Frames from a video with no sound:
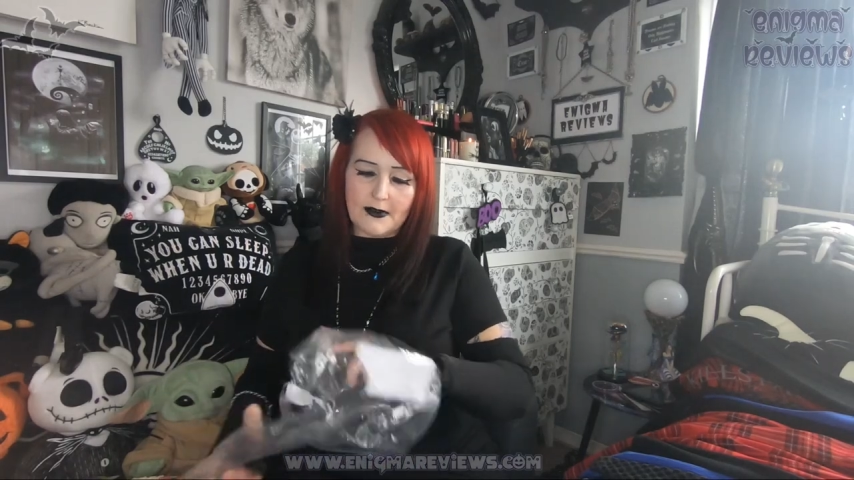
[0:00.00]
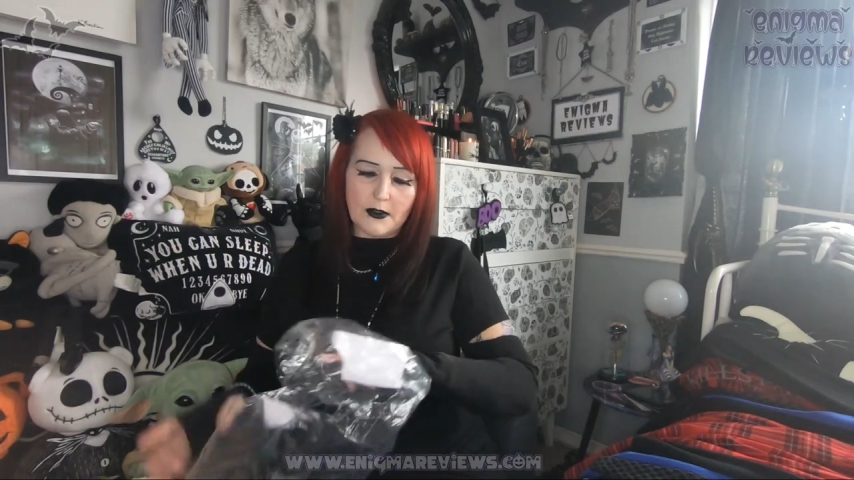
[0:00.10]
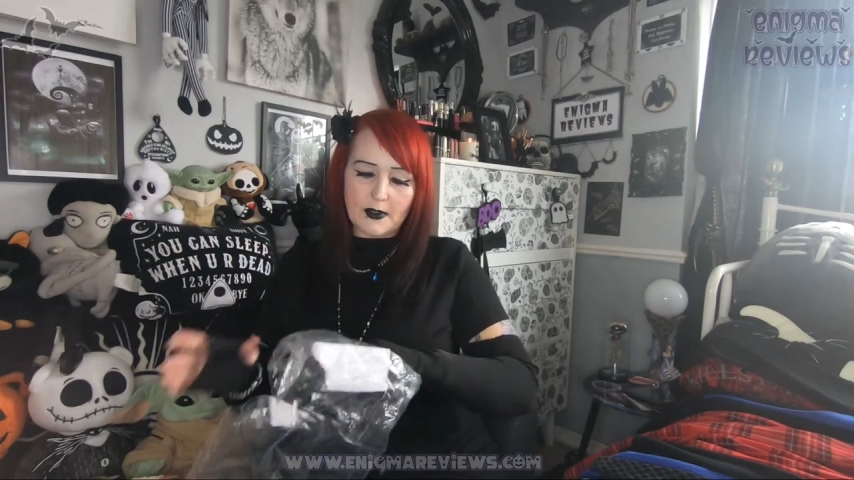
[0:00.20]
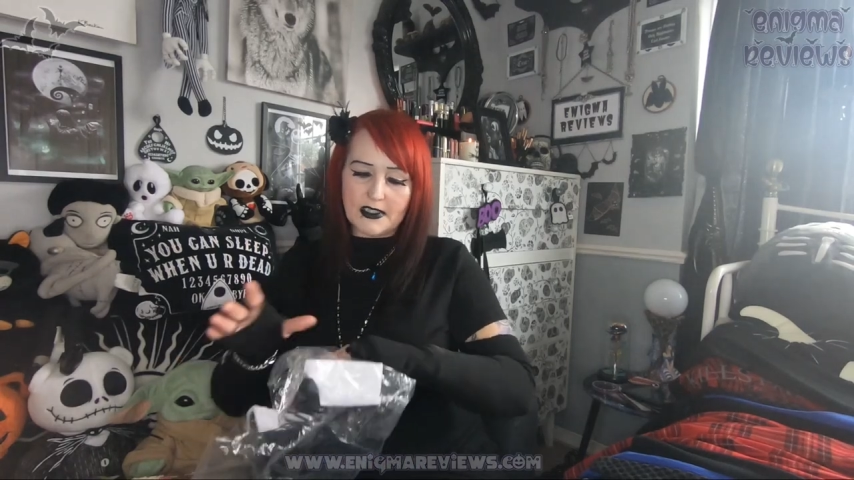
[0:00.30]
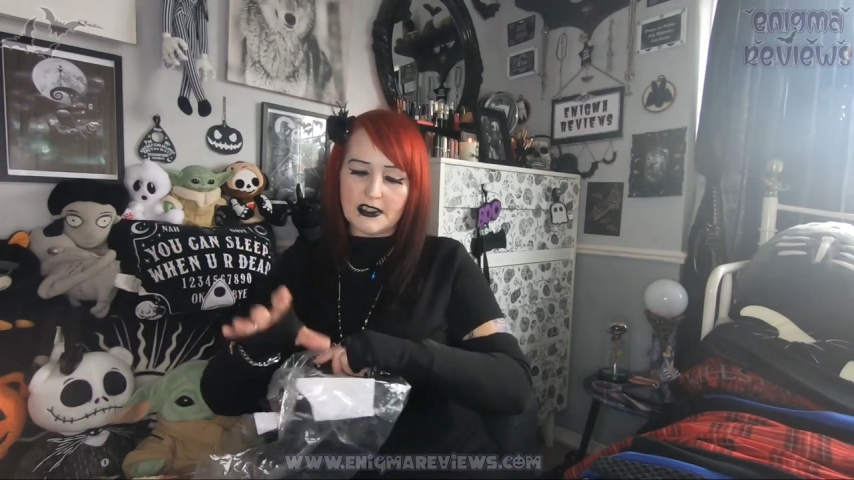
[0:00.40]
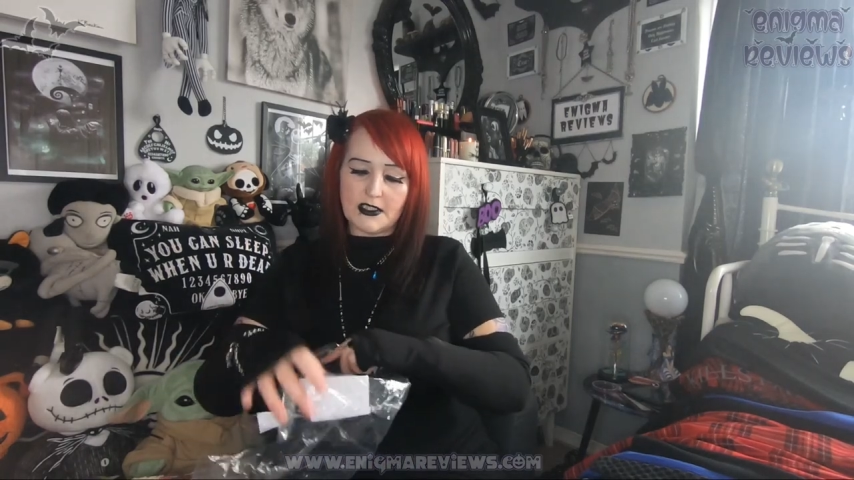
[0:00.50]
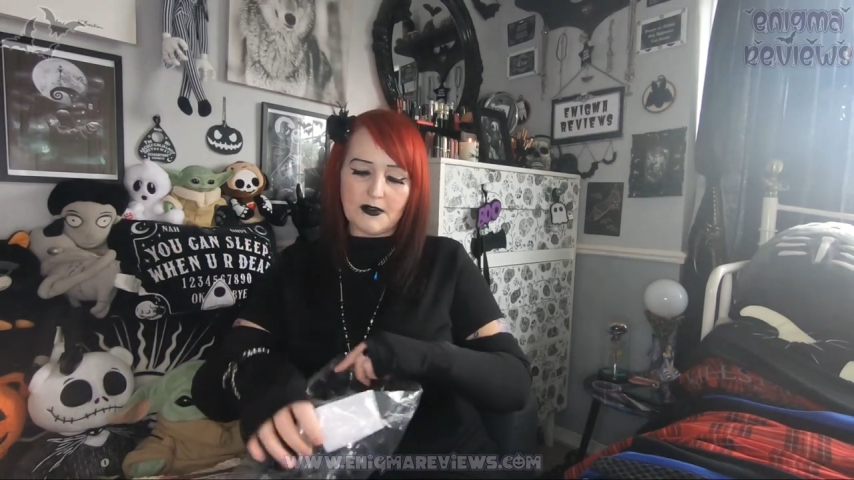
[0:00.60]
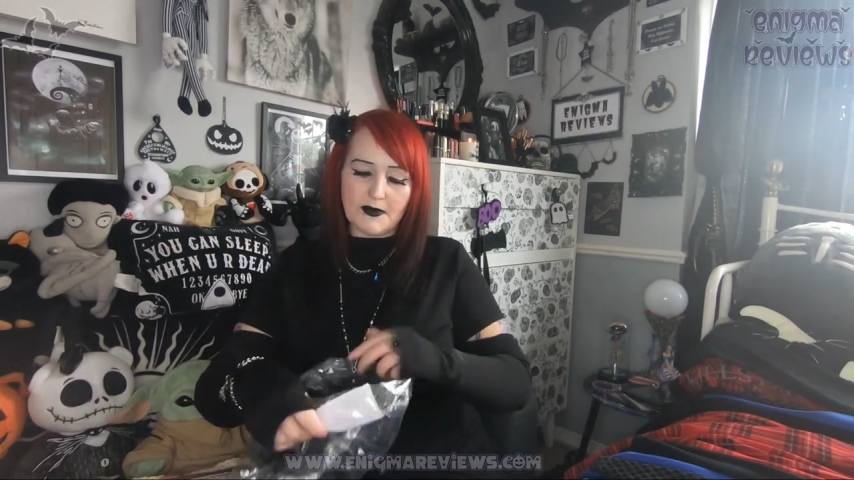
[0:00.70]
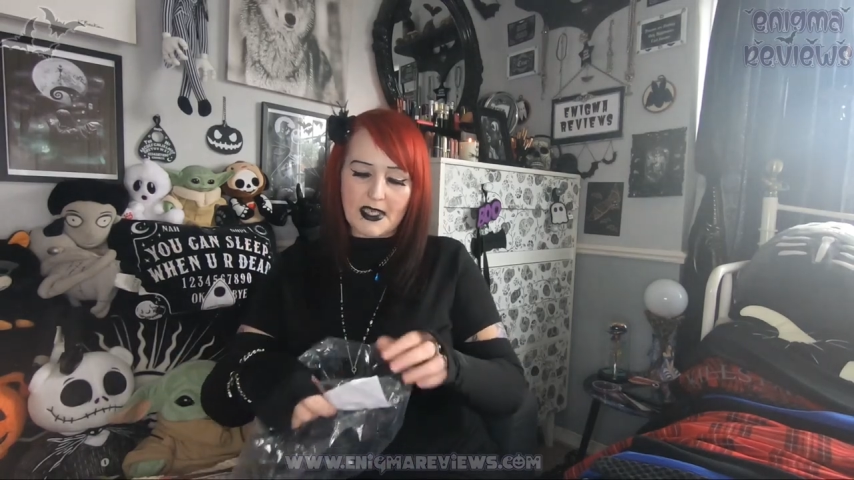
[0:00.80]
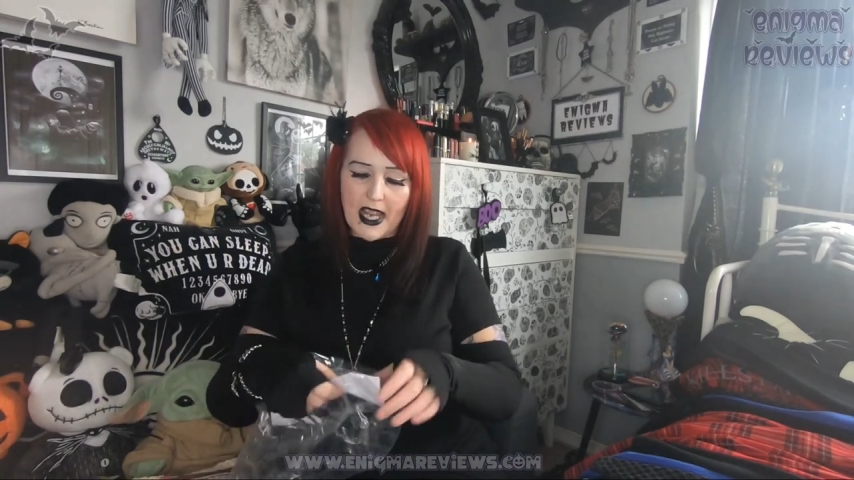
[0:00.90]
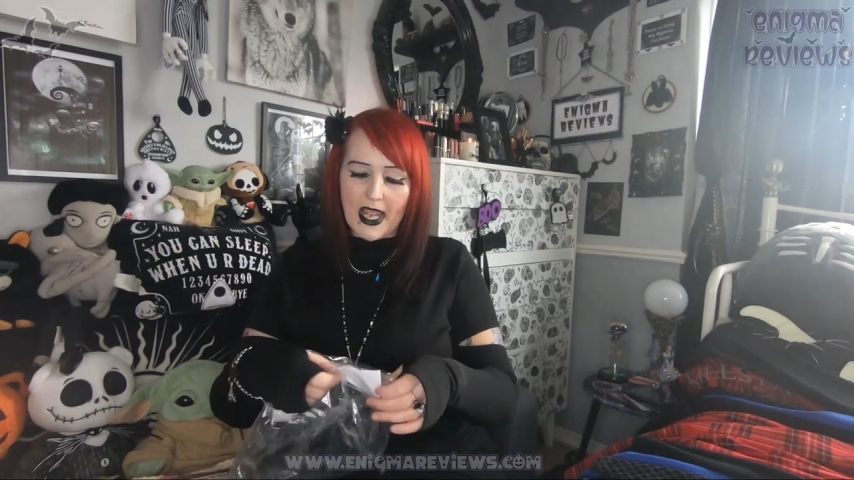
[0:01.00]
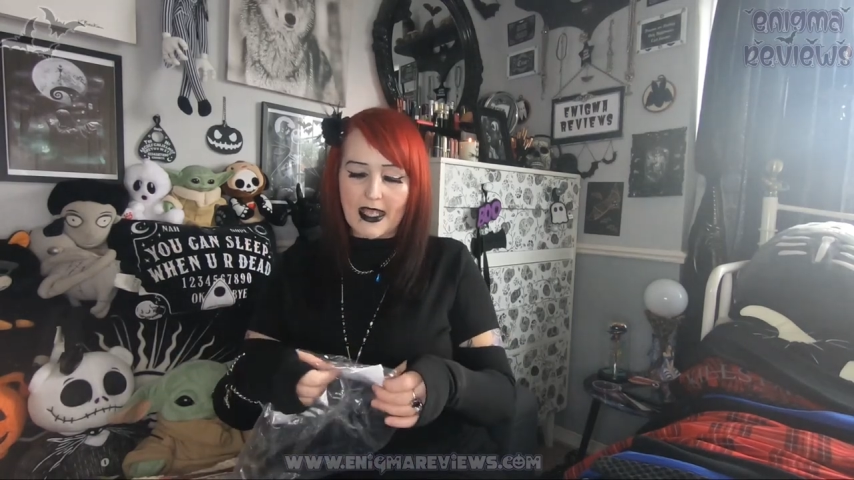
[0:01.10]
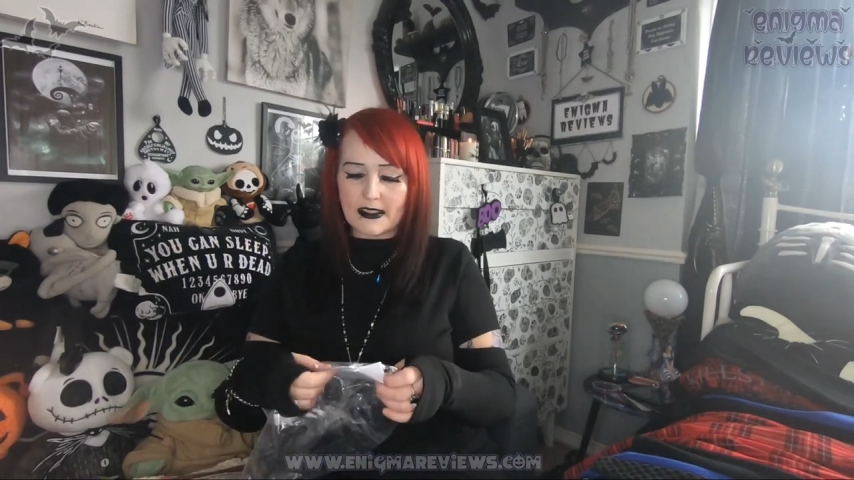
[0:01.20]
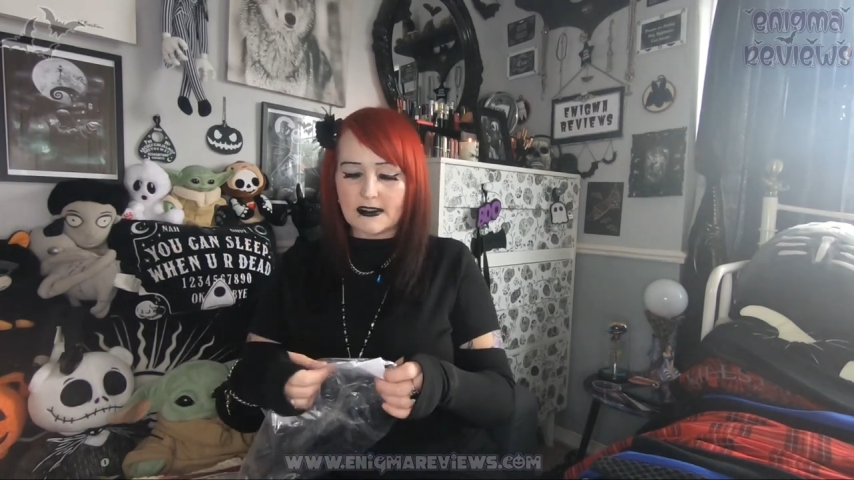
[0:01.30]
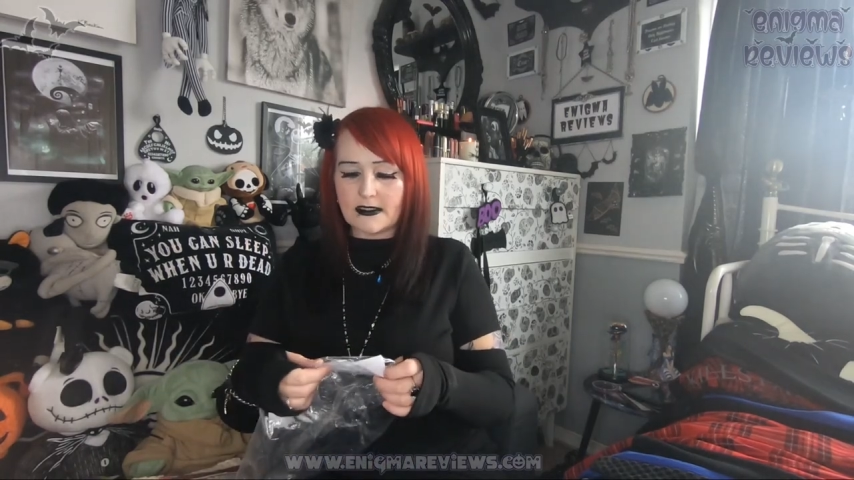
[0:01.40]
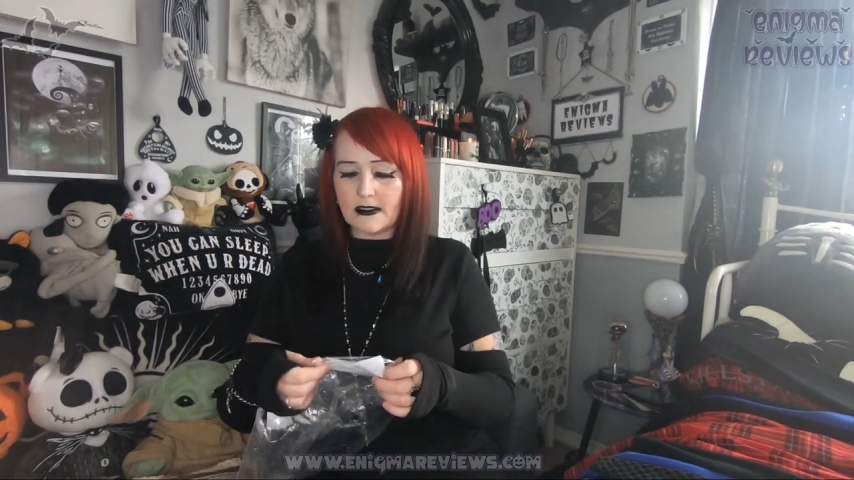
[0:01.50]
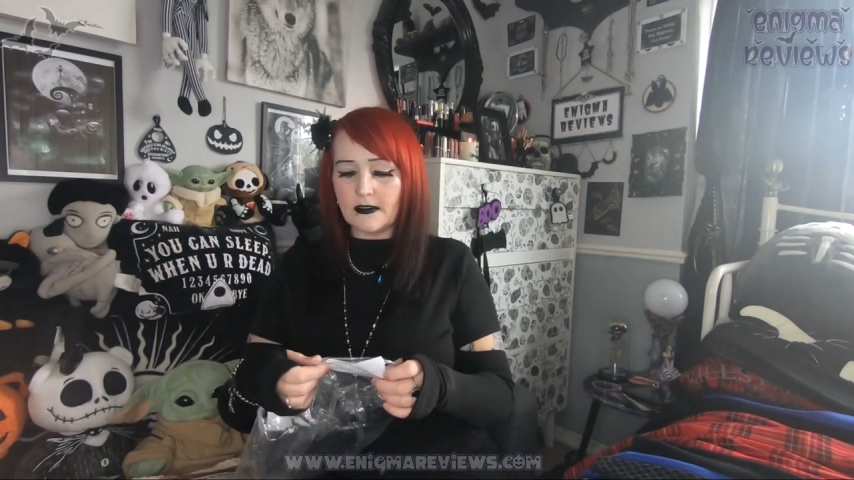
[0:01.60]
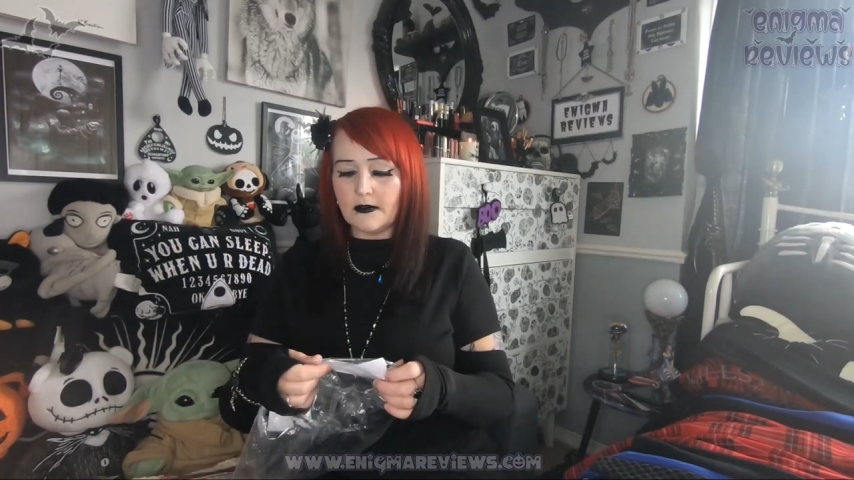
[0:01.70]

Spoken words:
I'm going to do next